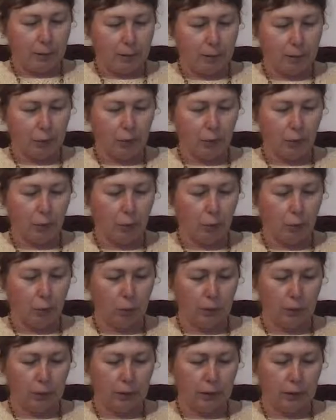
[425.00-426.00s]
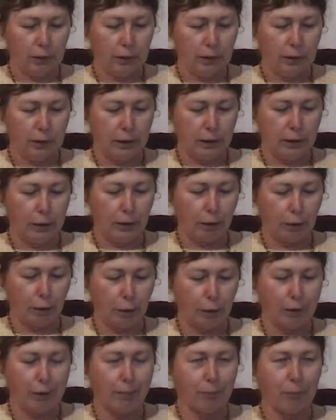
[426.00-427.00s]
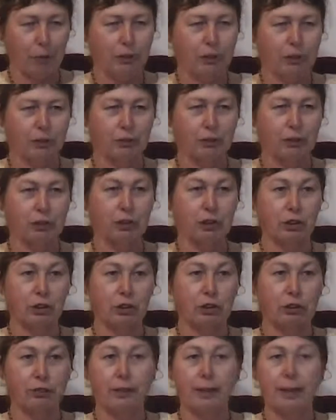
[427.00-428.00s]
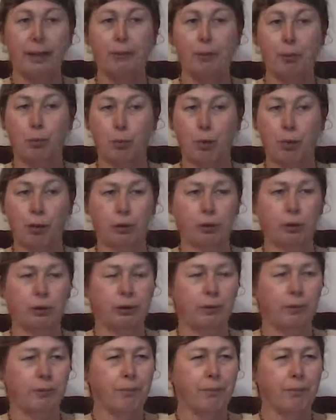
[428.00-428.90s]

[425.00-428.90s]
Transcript: But throughout most of the sort of developed world,